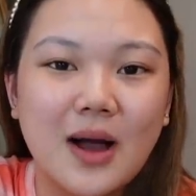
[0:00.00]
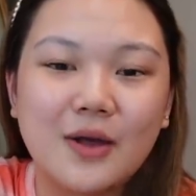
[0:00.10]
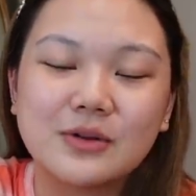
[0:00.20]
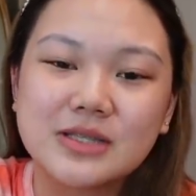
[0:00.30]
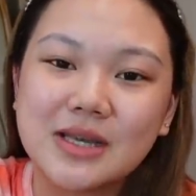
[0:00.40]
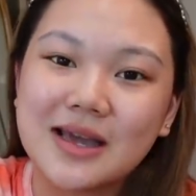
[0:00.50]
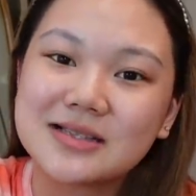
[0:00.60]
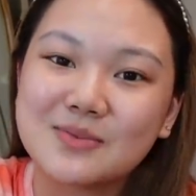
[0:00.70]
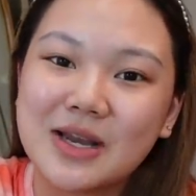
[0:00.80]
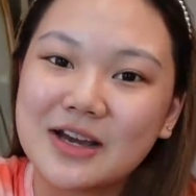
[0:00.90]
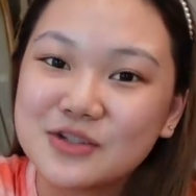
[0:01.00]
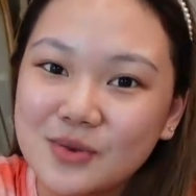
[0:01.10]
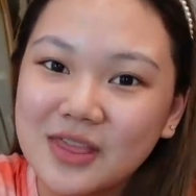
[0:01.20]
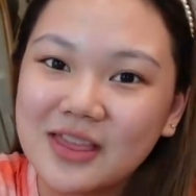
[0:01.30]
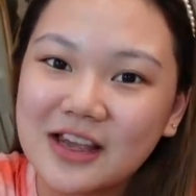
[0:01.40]
I will see you guys in my next
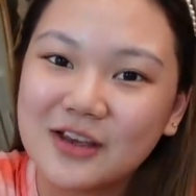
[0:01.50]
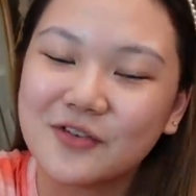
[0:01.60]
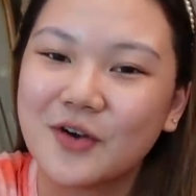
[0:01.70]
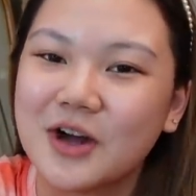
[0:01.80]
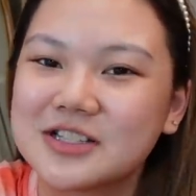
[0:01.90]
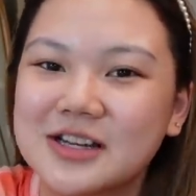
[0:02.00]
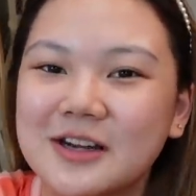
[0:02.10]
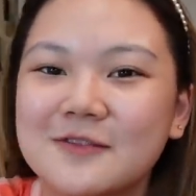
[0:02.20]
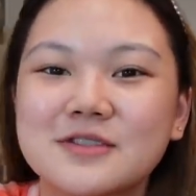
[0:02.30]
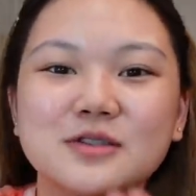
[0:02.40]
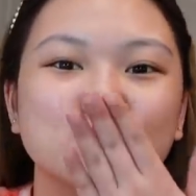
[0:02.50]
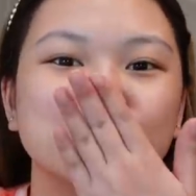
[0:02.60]
one. Thank you for watching, loves.